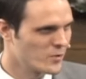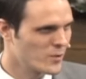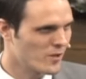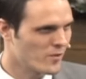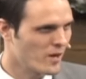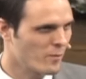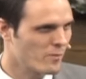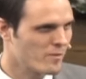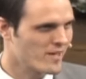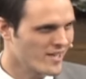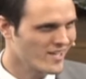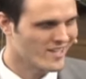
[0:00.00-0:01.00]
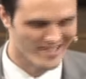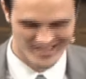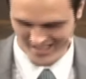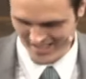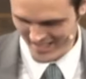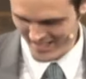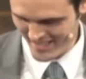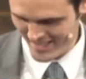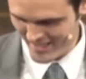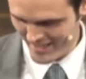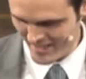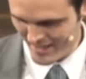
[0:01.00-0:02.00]
Who would have thought we'd be here?
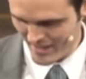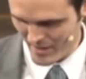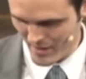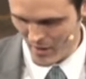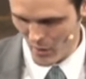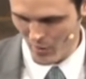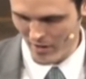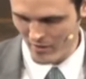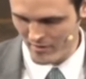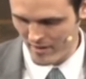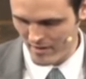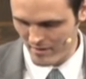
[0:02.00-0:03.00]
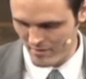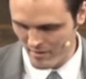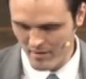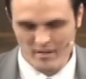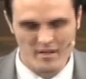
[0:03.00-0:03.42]
You know, when I was on